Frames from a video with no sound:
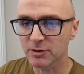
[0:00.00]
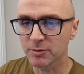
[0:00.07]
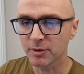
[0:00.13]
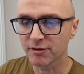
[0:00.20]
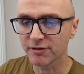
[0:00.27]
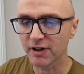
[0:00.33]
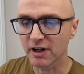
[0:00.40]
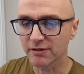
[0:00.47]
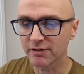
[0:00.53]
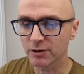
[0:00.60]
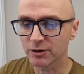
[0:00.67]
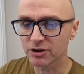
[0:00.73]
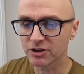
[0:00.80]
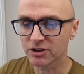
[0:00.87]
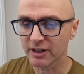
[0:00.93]
of 5
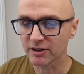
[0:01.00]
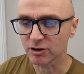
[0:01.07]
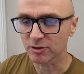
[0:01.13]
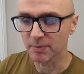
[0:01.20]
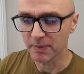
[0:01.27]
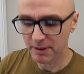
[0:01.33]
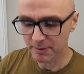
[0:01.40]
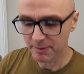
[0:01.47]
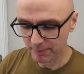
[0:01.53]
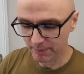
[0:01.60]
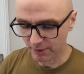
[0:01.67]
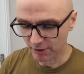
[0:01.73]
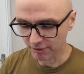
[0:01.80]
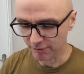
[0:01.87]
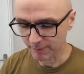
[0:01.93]
volts and down to a minimum
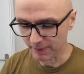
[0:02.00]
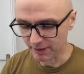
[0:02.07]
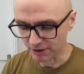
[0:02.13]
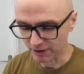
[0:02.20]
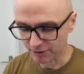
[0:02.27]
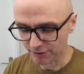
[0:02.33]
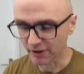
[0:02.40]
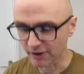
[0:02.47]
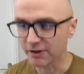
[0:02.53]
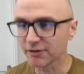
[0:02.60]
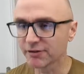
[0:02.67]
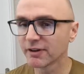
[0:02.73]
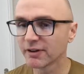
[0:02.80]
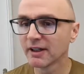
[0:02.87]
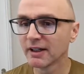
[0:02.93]
of -5.
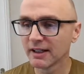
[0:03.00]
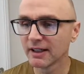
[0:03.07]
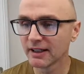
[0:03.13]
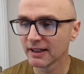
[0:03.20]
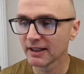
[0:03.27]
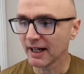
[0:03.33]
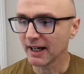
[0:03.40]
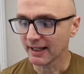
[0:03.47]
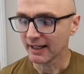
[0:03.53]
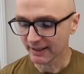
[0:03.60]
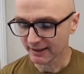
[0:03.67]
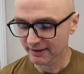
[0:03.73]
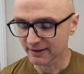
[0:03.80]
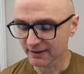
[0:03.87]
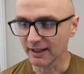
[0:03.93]

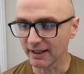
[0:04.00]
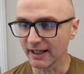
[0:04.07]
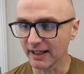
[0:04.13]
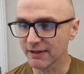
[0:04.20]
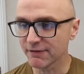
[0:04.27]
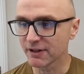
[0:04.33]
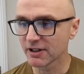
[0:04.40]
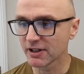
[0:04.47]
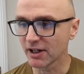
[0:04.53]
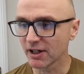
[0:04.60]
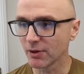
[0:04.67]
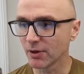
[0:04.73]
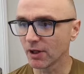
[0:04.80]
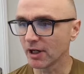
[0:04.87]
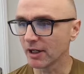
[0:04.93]
And even
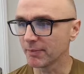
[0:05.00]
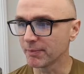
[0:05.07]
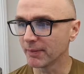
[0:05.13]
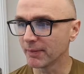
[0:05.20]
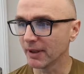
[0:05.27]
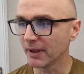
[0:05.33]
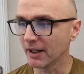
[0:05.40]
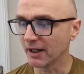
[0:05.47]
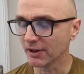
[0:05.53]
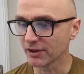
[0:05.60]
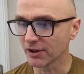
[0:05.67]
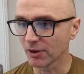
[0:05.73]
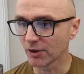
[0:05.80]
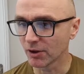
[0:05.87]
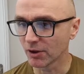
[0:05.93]
though I'm
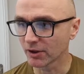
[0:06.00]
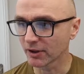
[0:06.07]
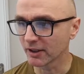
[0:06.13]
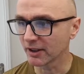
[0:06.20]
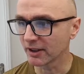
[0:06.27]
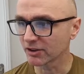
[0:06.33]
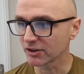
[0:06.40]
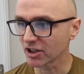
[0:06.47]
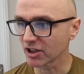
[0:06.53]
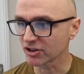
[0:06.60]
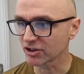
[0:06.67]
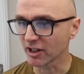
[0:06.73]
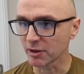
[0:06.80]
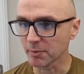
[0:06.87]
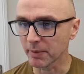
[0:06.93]
no longer
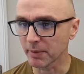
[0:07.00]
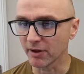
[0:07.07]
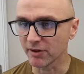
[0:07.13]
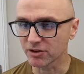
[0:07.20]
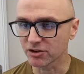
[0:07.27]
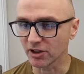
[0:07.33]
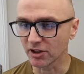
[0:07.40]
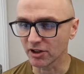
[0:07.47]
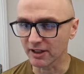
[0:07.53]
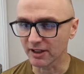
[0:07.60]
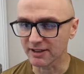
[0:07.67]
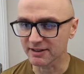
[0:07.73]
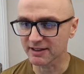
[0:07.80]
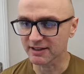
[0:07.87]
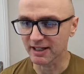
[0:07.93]
touching any part of the circuit,
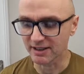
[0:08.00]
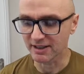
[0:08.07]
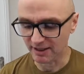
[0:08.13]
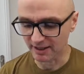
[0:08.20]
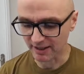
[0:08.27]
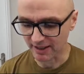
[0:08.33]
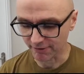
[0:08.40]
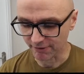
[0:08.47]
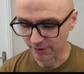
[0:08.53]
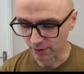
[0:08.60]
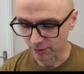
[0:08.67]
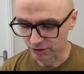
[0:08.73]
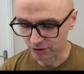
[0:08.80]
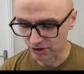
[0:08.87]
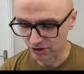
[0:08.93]
it stays in that
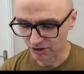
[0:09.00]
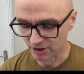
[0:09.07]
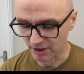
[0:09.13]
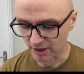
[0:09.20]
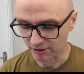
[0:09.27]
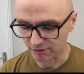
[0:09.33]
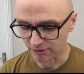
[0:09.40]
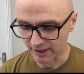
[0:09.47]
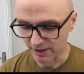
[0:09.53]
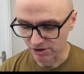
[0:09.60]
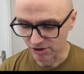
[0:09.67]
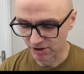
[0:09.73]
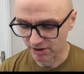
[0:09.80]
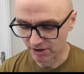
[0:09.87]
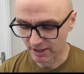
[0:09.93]
voltage
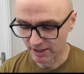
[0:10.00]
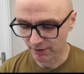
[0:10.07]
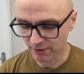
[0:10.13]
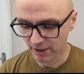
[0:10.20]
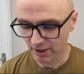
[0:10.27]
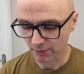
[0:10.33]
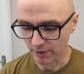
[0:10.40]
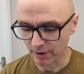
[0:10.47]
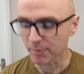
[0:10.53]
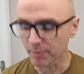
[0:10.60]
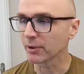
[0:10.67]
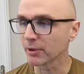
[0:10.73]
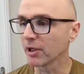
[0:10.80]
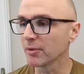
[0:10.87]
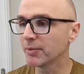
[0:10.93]
range. So now when I
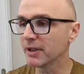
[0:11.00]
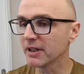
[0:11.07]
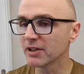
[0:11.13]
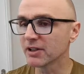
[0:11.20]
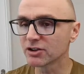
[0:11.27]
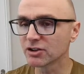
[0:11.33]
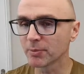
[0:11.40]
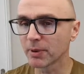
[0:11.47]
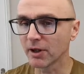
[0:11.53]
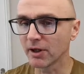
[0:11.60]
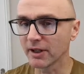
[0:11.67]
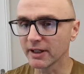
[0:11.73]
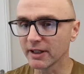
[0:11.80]
probe the supply,